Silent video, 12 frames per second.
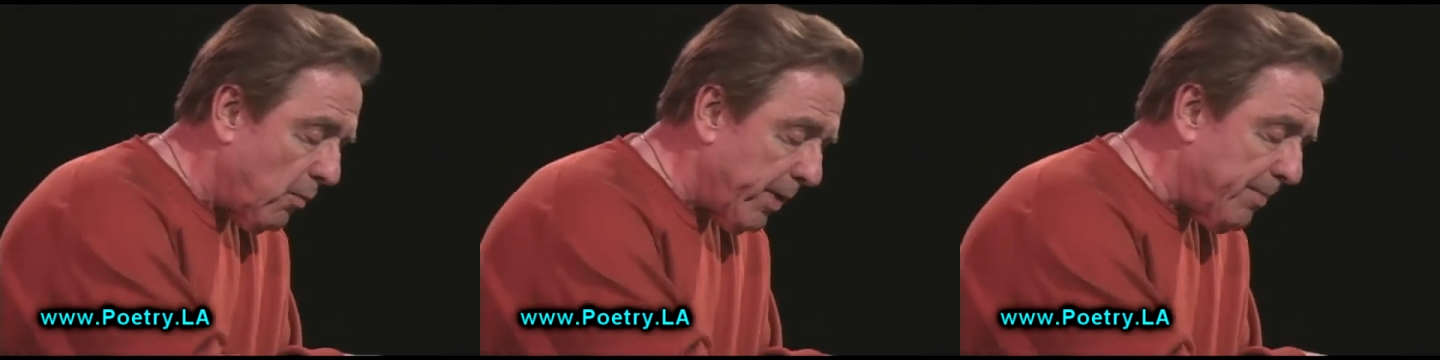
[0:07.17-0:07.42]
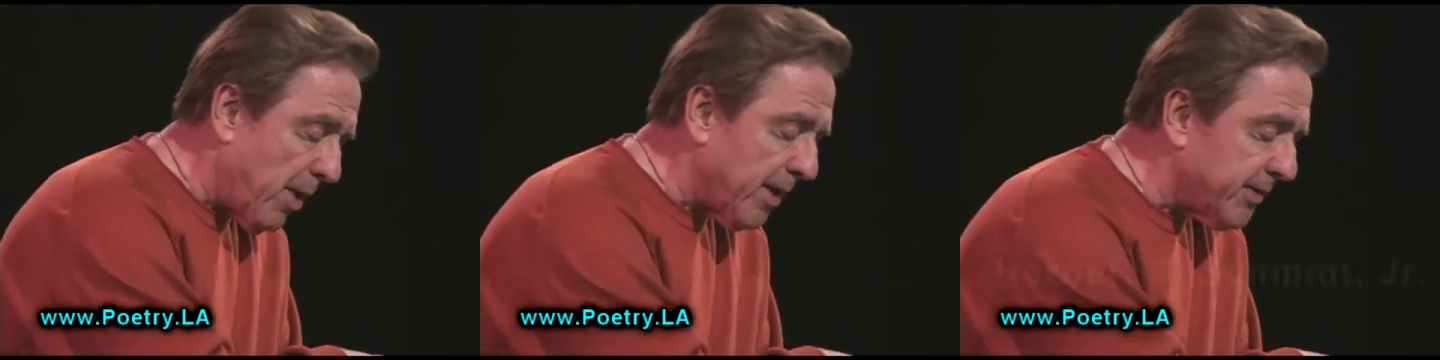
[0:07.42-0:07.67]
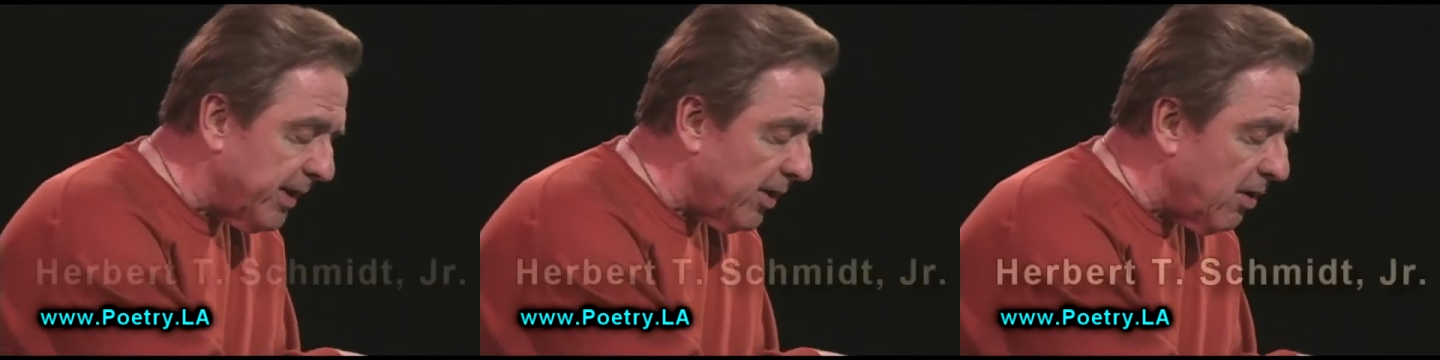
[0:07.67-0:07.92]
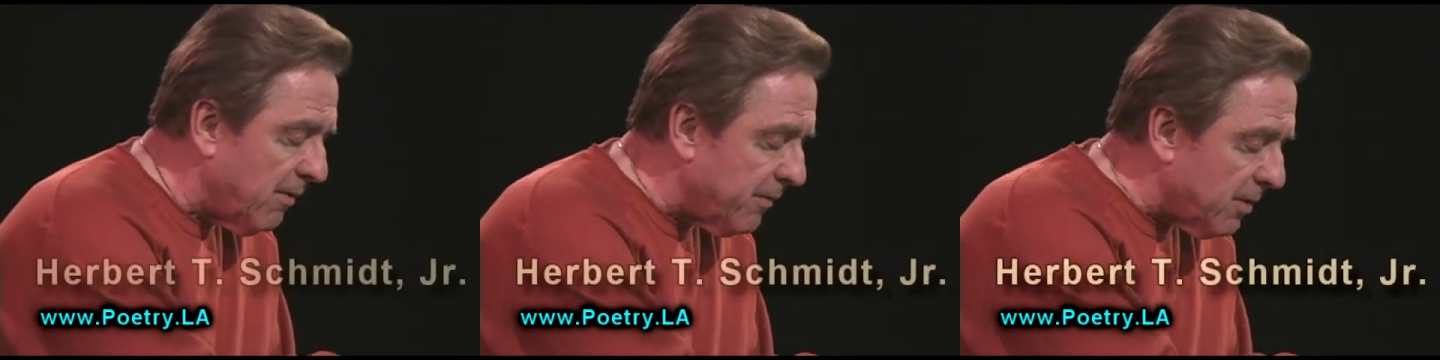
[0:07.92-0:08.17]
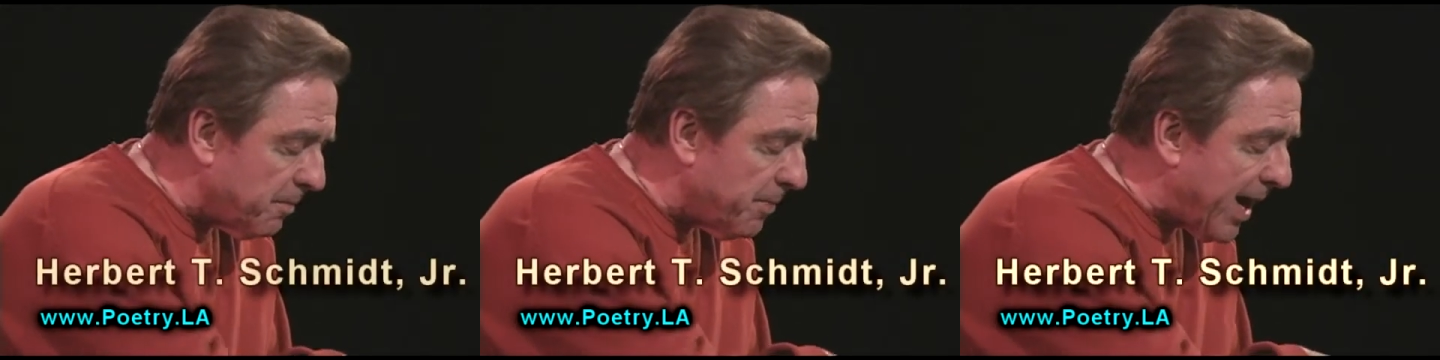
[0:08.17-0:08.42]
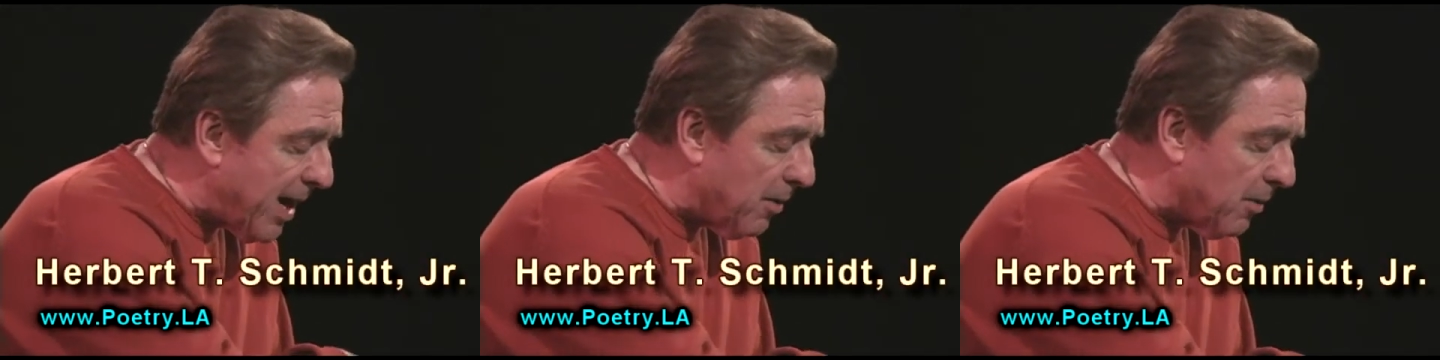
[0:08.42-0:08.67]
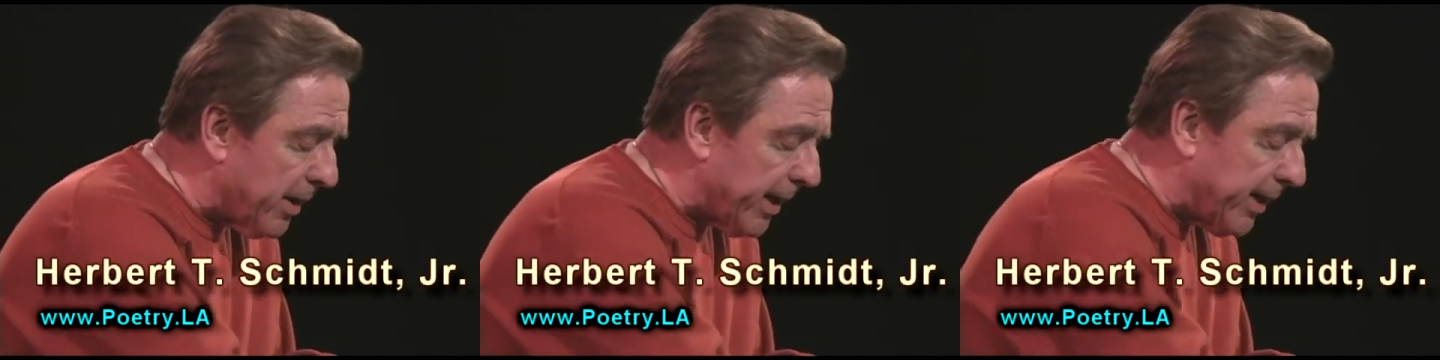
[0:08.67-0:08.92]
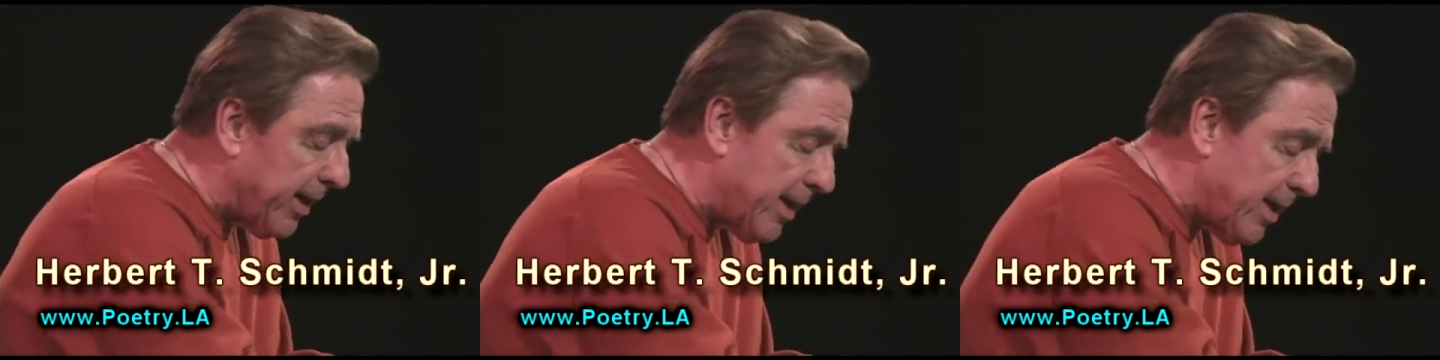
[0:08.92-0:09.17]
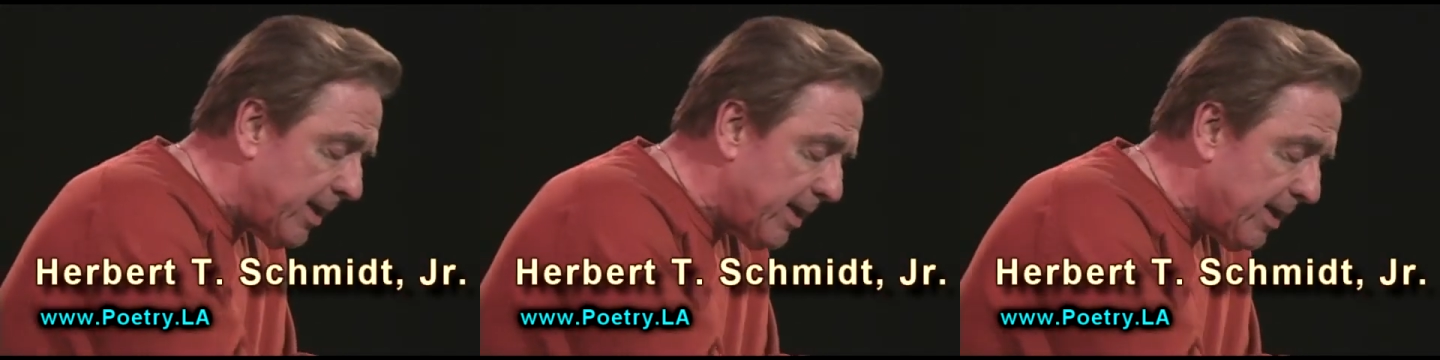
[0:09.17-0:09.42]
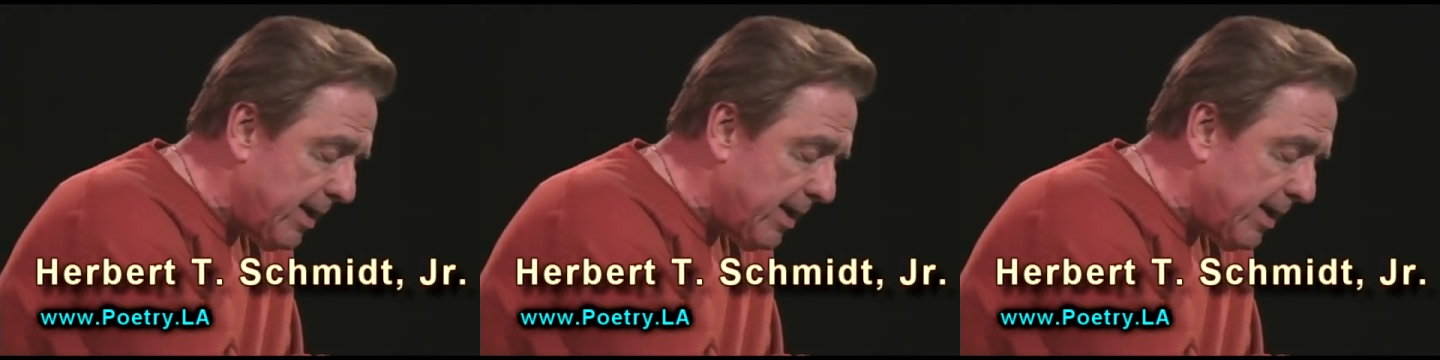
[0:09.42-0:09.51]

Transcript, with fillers: We bought the overpowering,